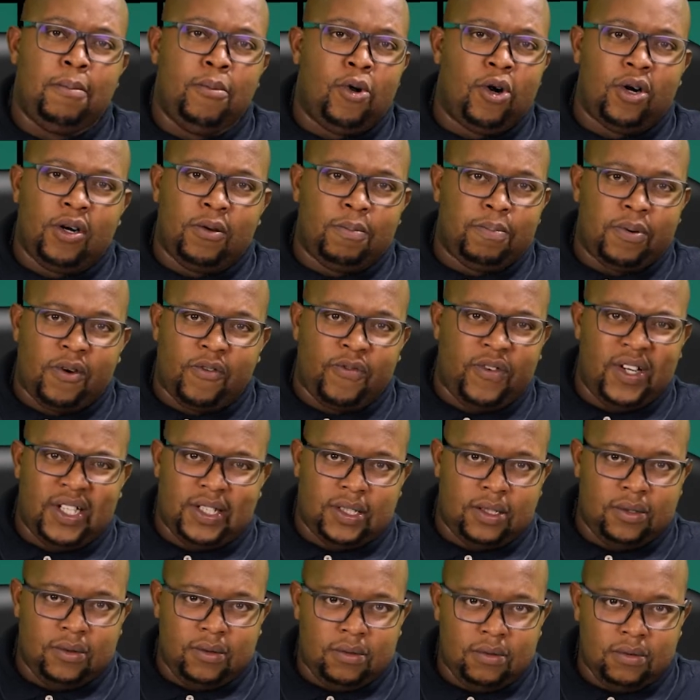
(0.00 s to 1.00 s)
model
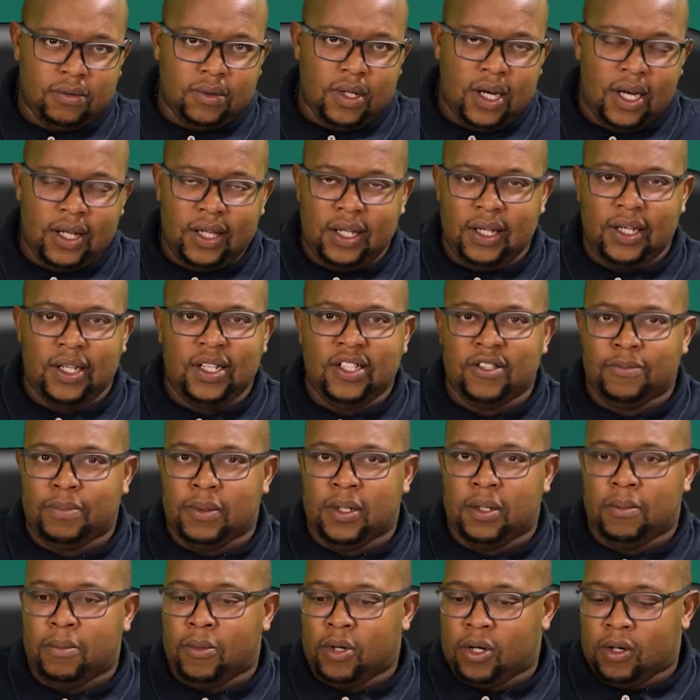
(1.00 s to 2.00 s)
professional. I think he's
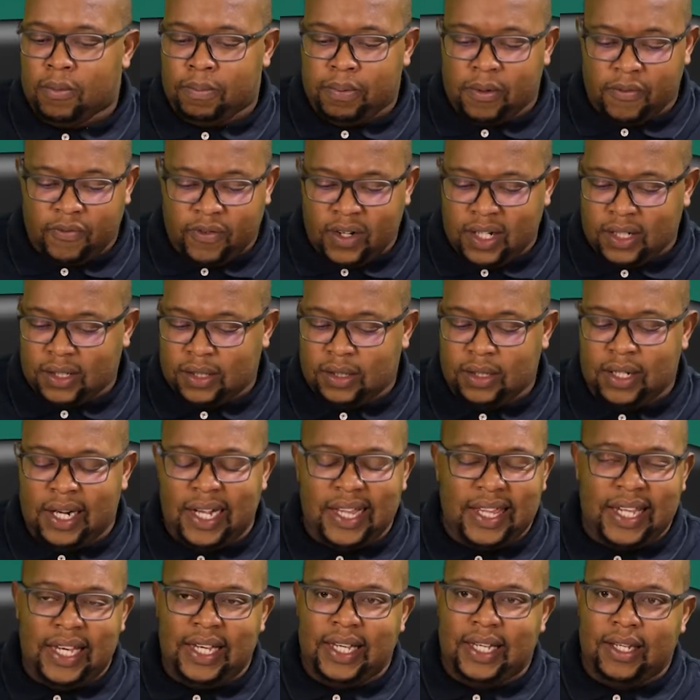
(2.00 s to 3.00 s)
been a model professional.
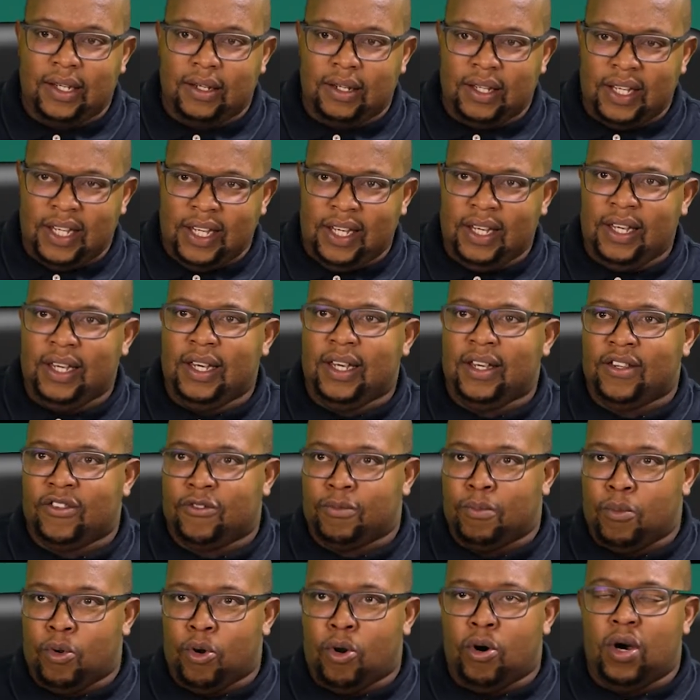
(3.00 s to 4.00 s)
I think he
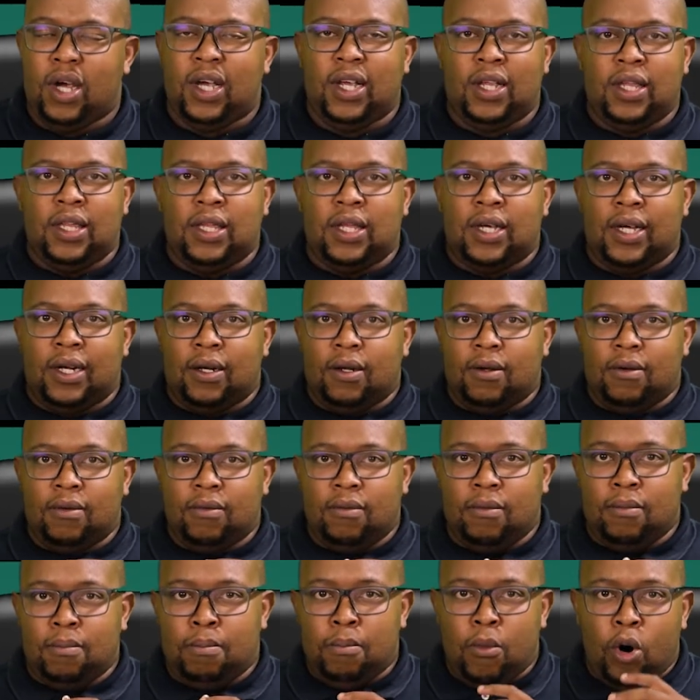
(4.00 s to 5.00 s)
is more in the
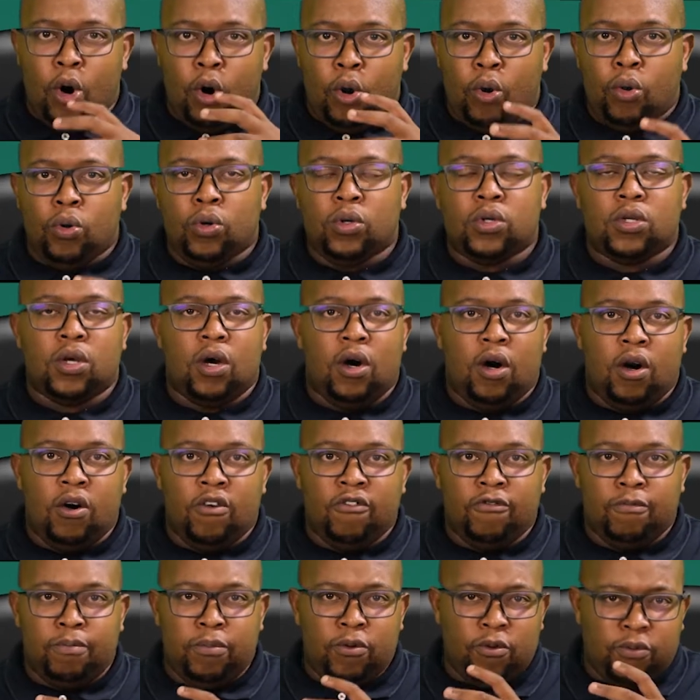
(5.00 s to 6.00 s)
mold
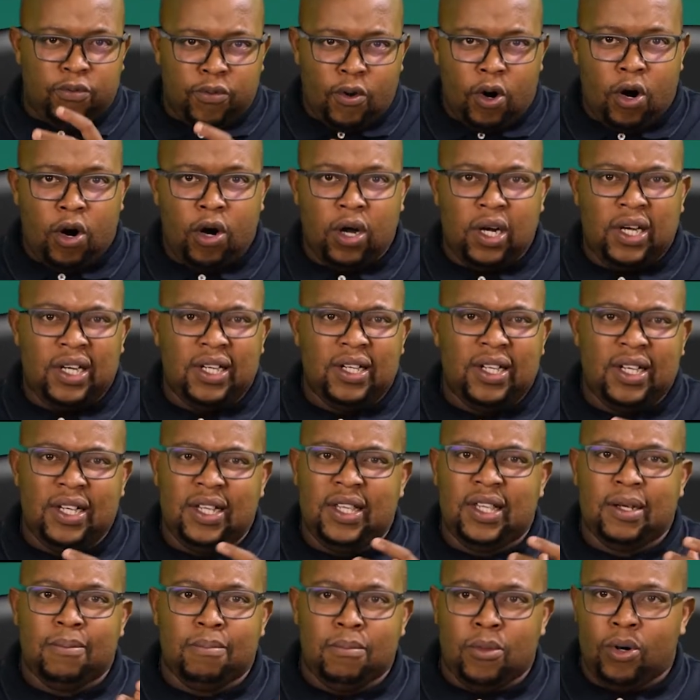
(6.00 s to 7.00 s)
of Buffon,
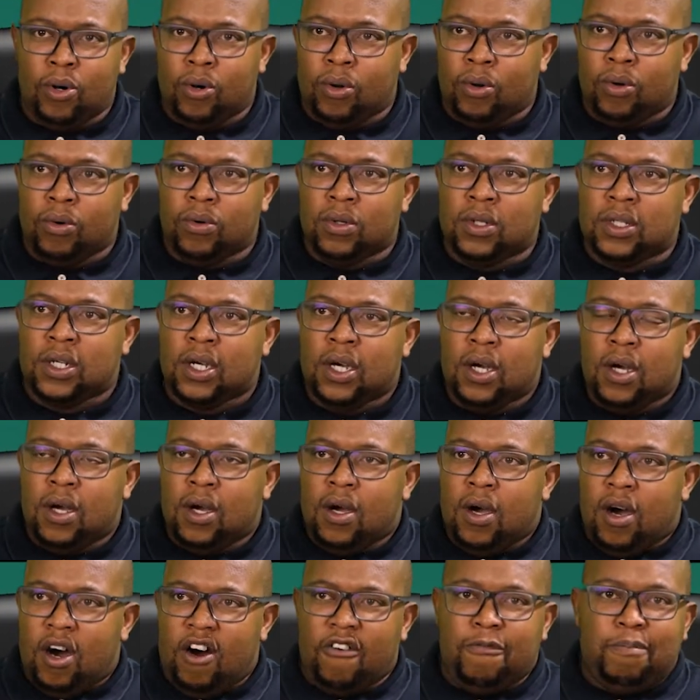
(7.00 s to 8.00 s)
in the mold
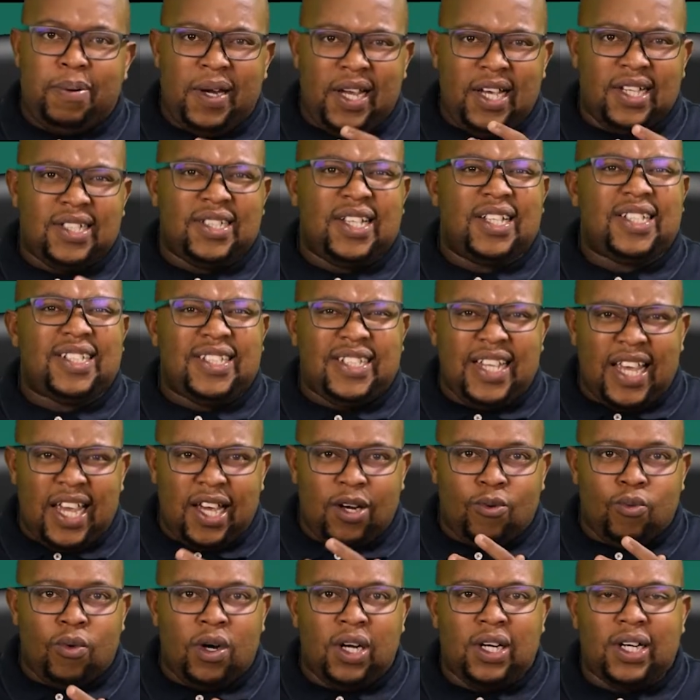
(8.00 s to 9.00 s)
of players that stay
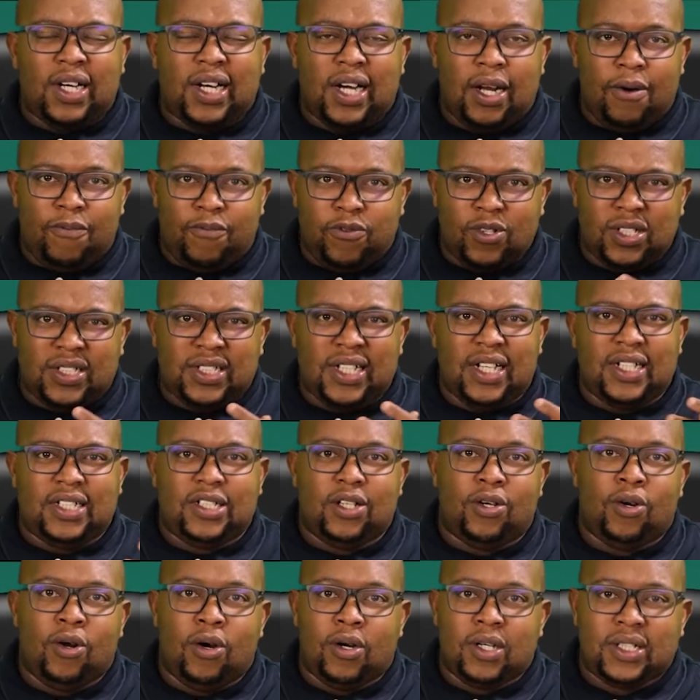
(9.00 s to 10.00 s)
at one club for such
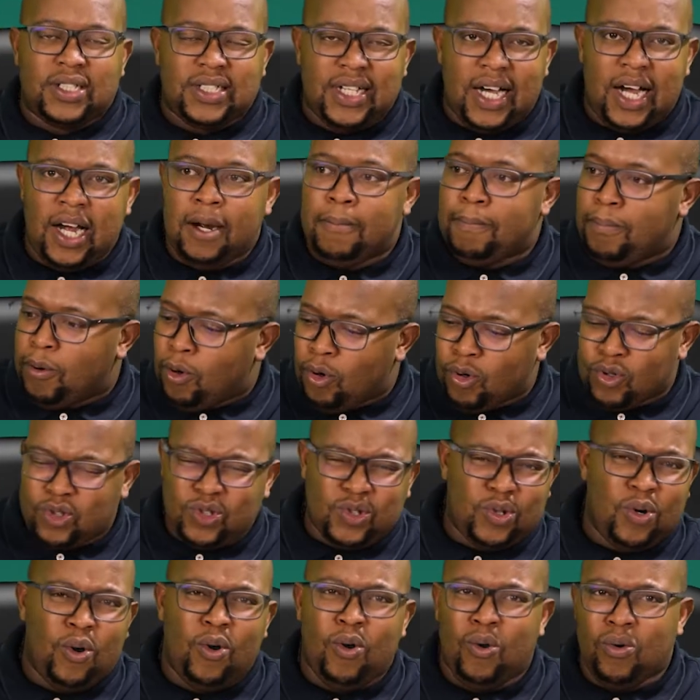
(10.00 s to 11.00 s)
a long time. Paul
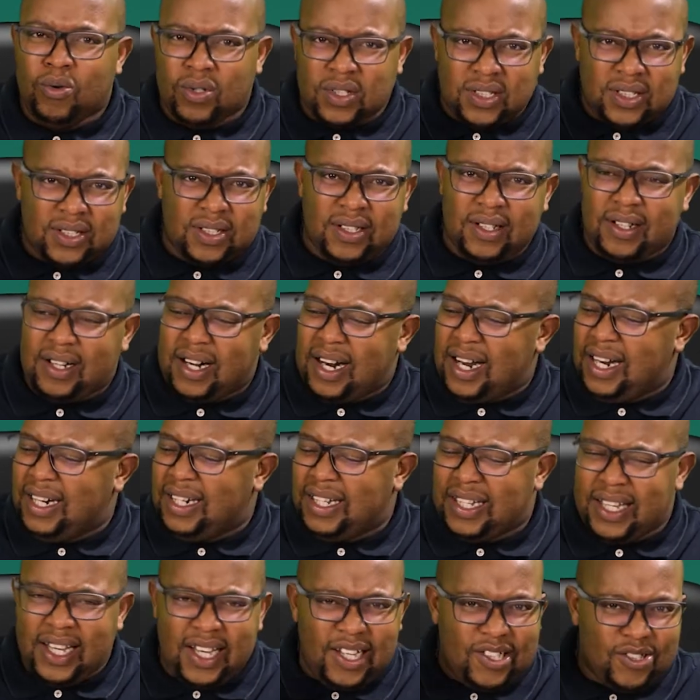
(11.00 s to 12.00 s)
Scholes,
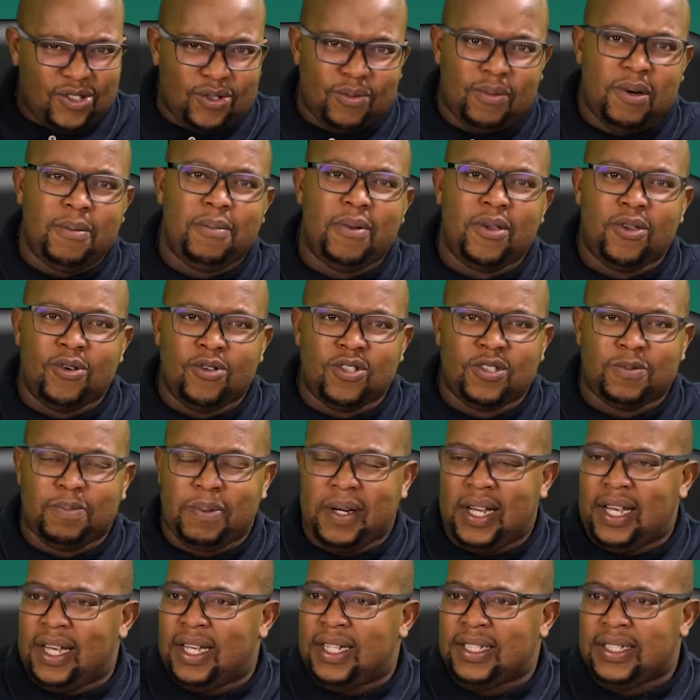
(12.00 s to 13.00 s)
Ryan Giggs, you remember those
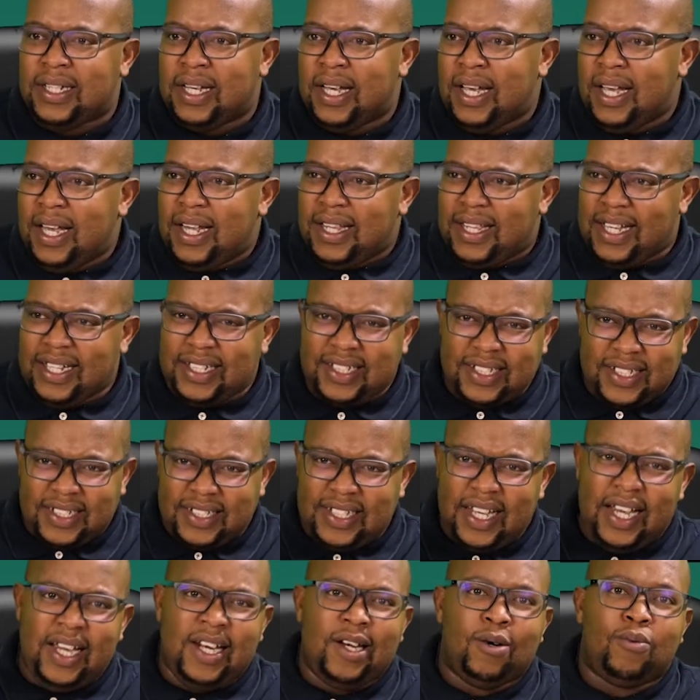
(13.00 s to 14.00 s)
players that just
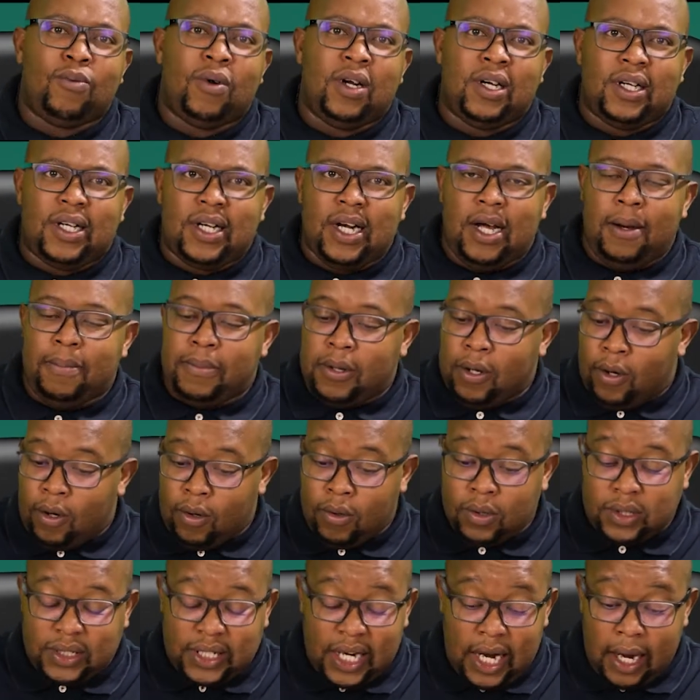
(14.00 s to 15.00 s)
stayed at one club the
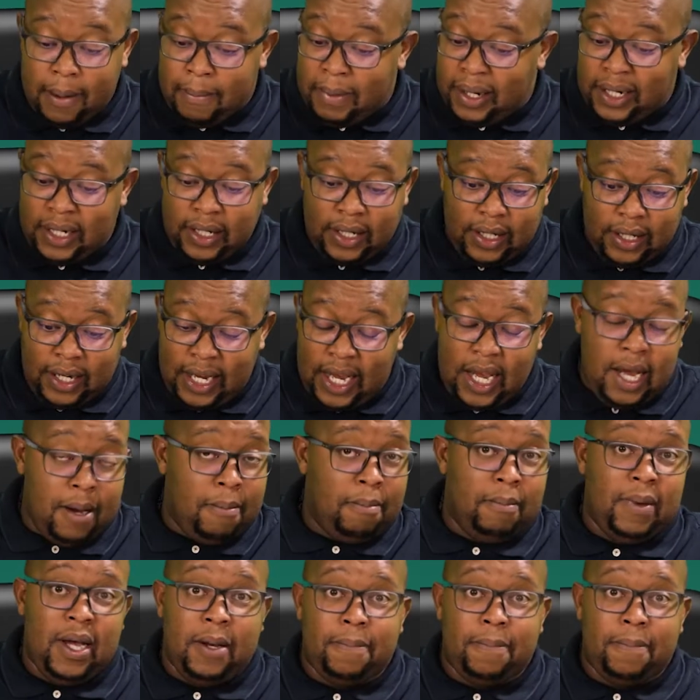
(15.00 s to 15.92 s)
whole time. And him,